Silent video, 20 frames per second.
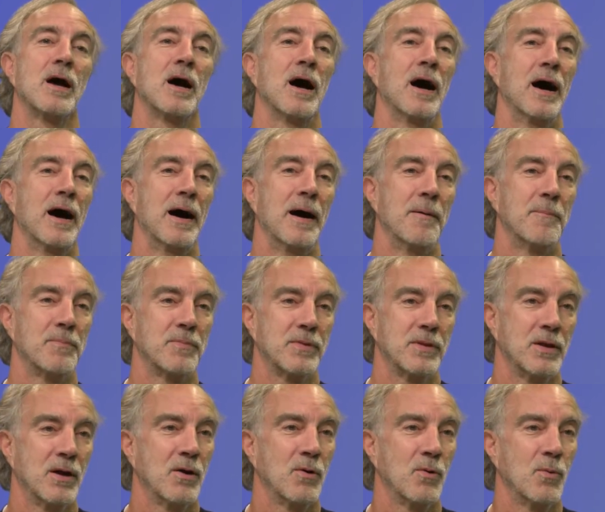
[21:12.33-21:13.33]
um,
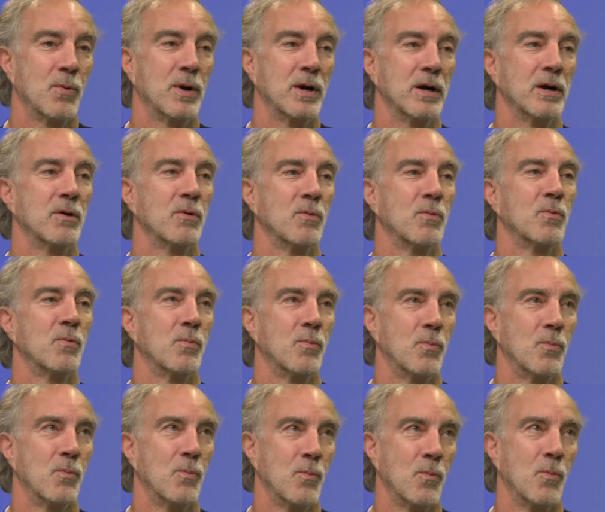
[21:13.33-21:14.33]
you know, we're
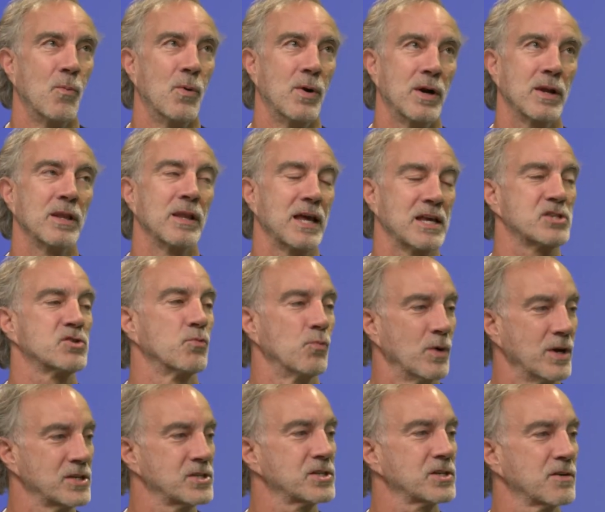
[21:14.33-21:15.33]
we're less
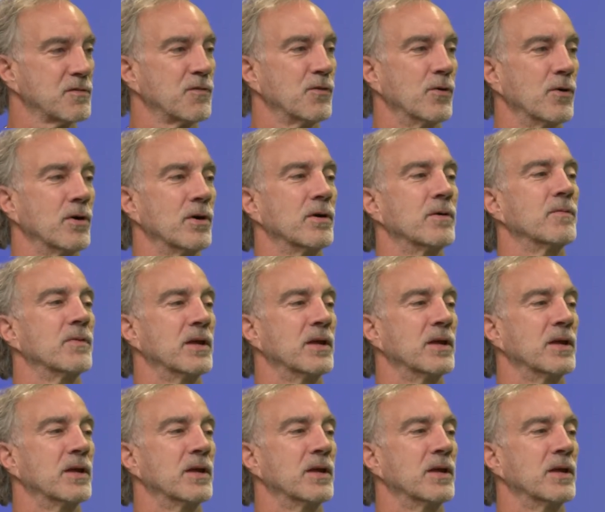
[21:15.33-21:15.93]
risk for